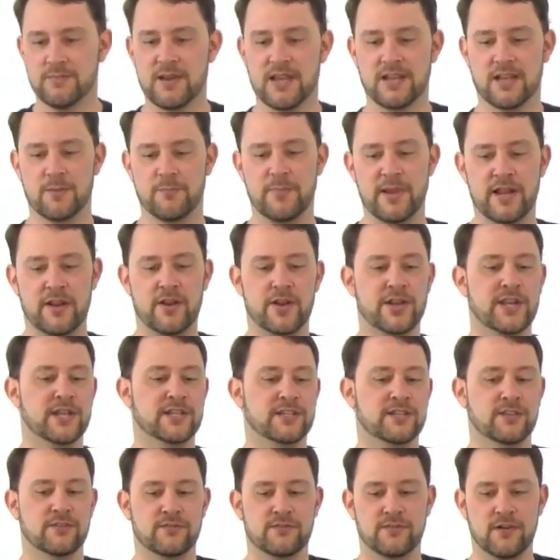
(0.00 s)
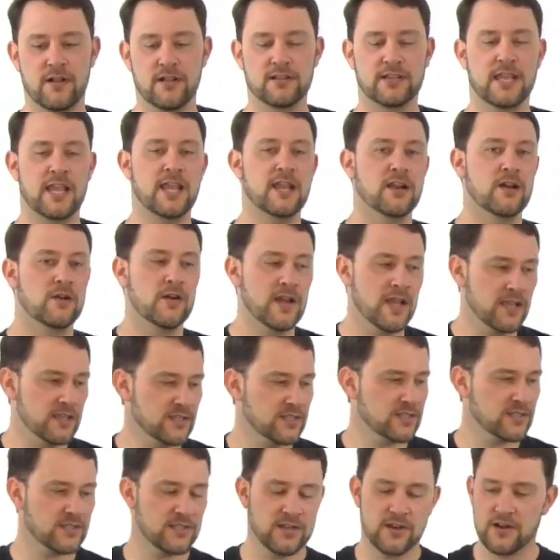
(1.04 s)
by comparing it to the Volcano
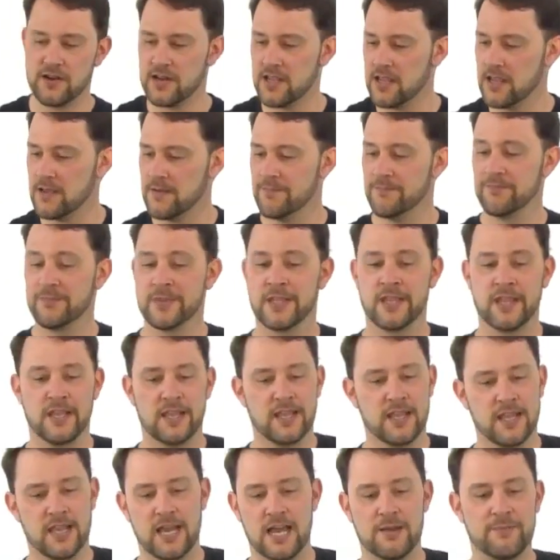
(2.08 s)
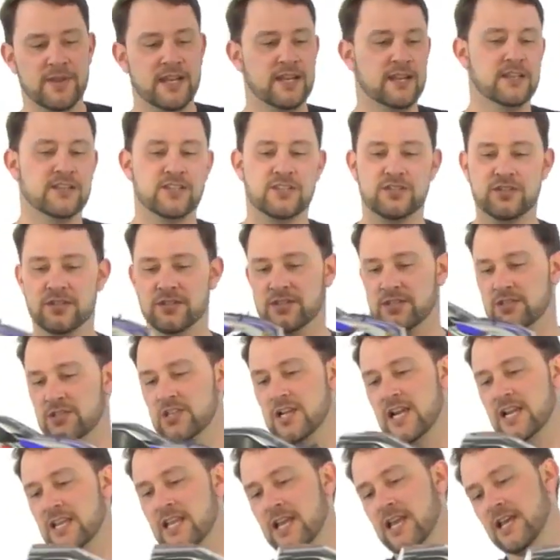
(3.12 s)
S30. I mean, it's just
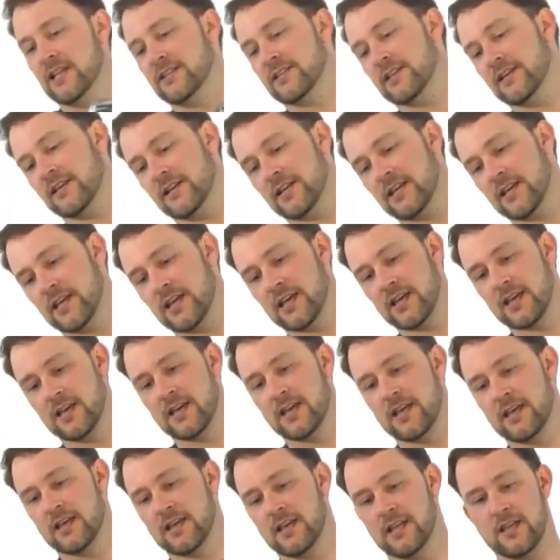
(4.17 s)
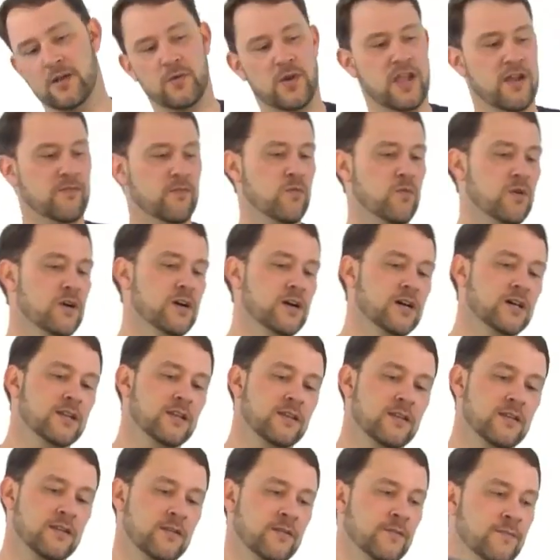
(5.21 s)
gigantic. Here we have
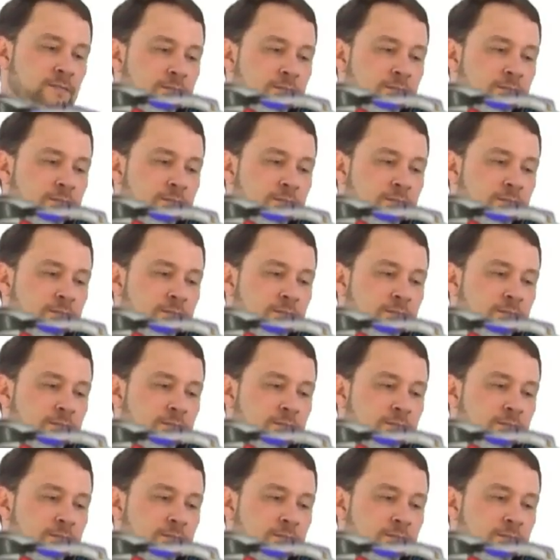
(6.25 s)
1,